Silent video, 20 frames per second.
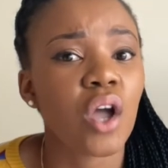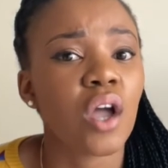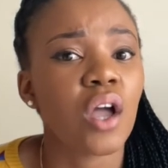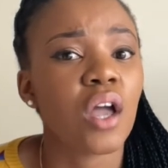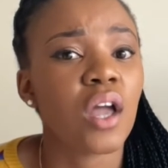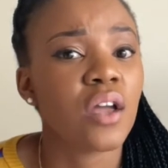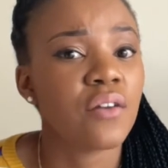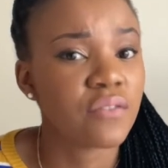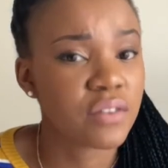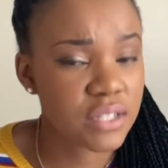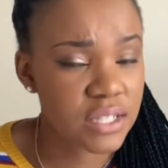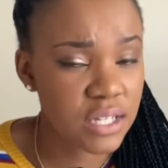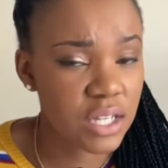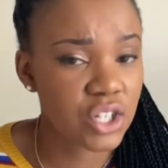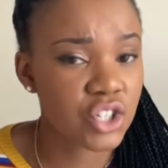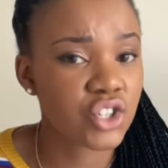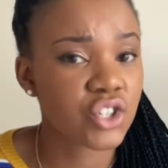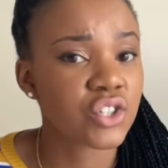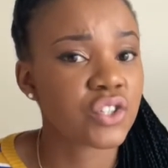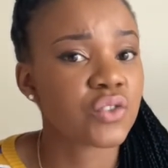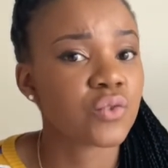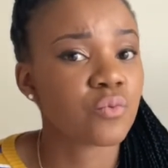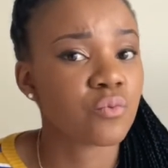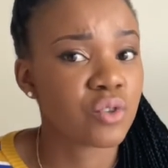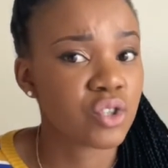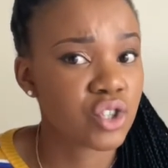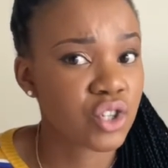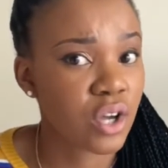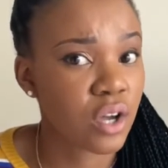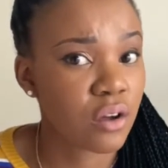invitations
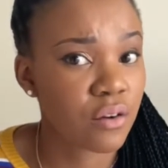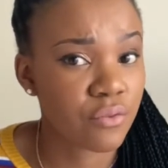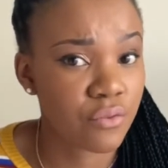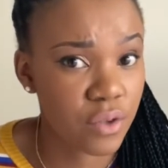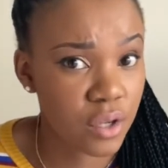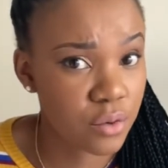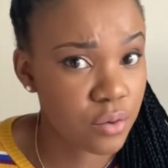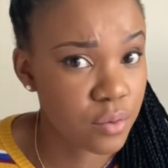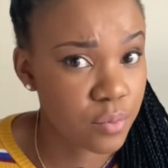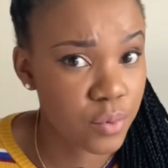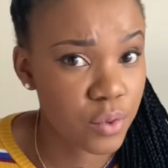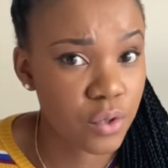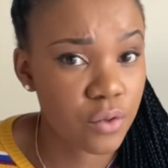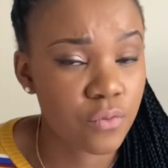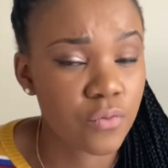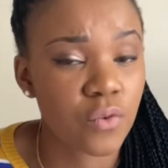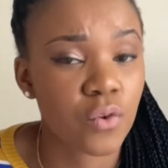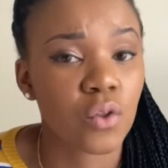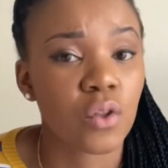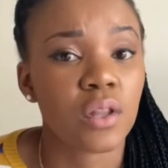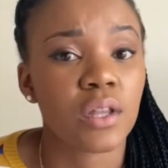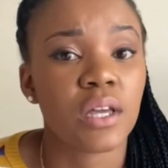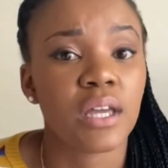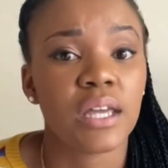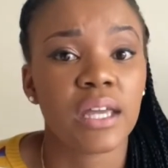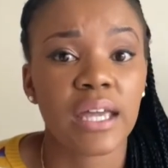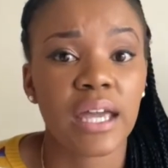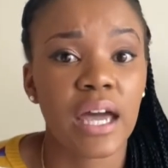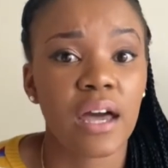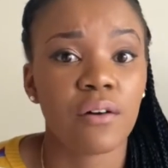which are very beautiful
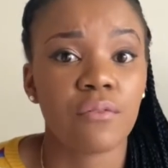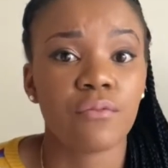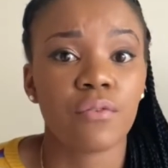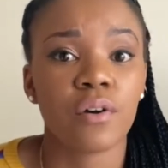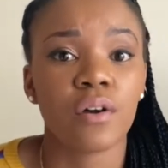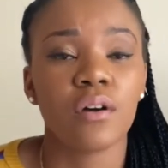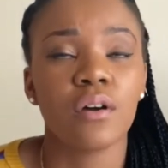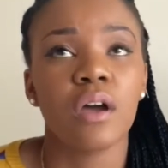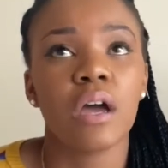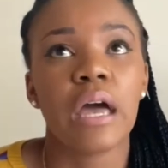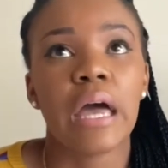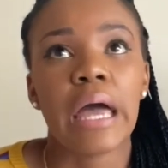in Canva,